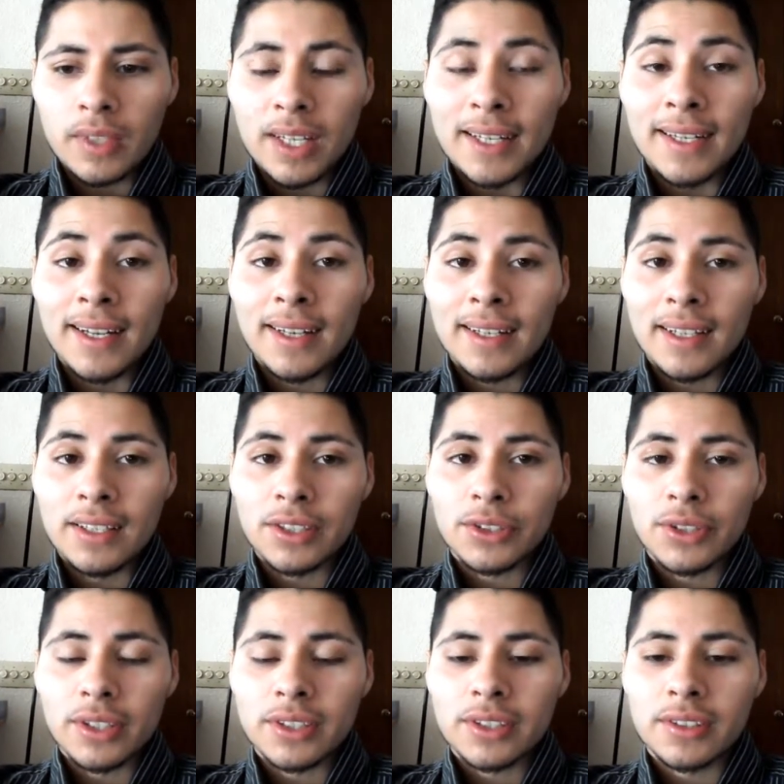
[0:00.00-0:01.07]
Not hand
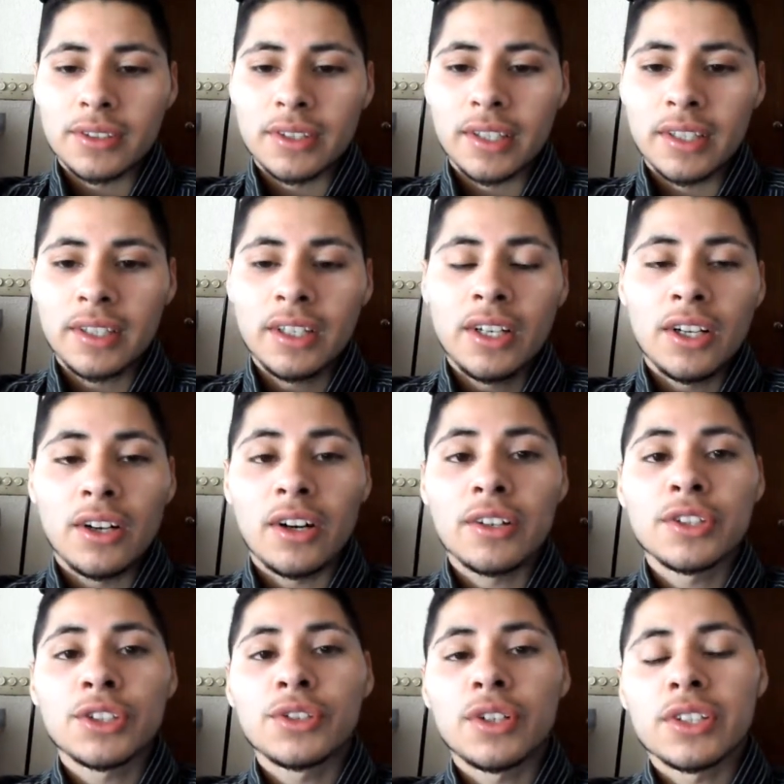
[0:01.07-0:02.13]
destruction, okay? Card
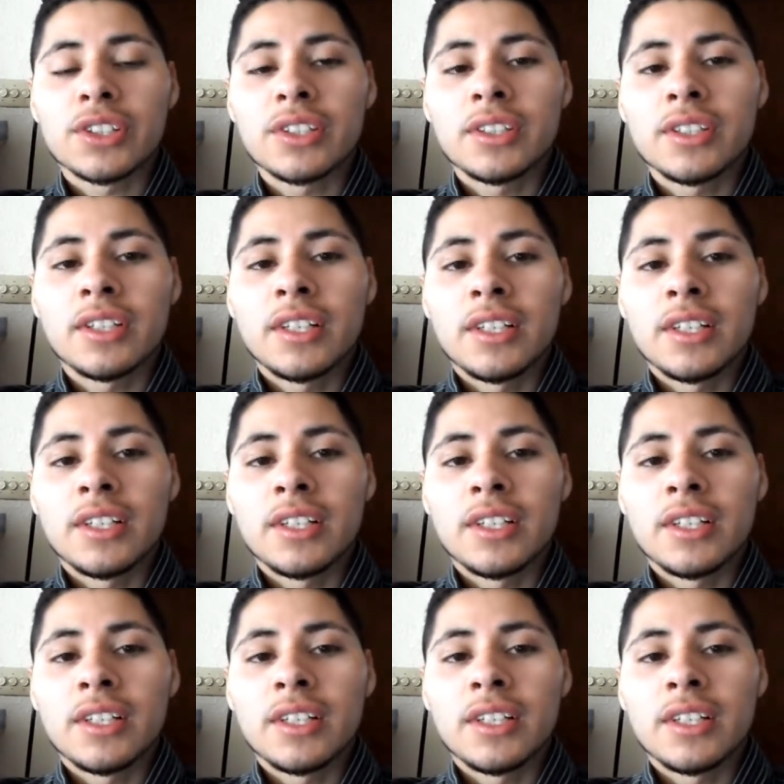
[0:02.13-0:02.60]
destruction